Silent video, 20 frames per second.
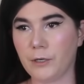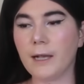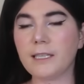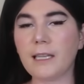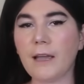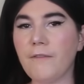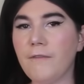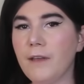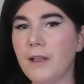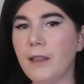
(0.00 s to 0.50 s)
Because
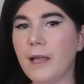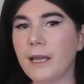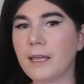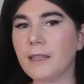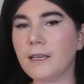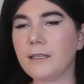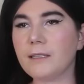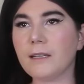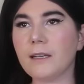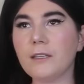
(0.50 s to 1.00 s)
I feel
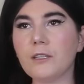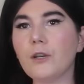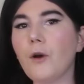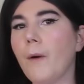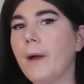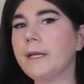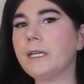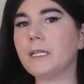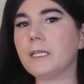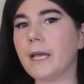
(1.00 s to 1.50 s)
like this is
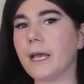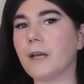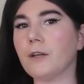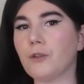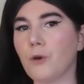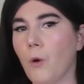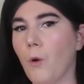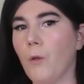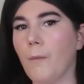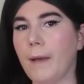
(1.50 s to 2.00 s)
going to take a
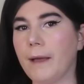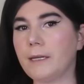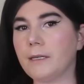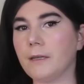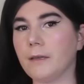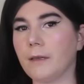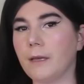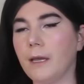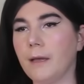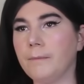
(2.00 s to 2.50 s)
toll
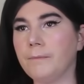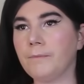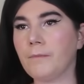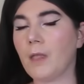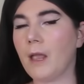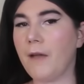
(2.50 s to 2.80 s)
mentally.